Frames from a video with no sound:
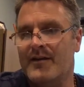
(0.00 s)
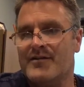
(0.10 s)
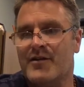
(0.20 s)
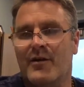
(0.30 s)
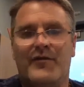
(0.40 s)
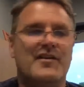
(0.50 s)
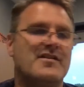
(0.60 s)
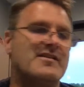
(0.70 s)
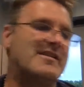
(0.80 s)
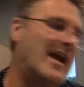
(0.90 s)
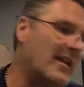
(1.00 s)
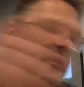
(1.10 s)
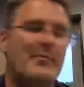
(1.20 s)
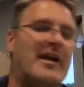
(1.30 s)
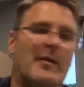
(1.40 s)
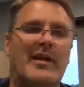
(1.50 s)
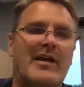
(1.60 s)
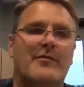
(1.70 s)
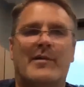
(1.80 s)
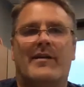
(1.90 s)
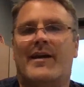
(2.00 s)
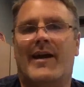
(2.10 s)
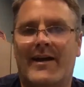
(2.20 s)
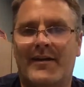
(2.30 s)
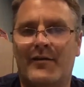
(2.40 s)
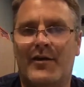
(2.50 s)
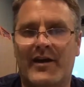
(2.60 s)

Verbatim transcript: So if you just tell them you got to play for me, they're not going to do it.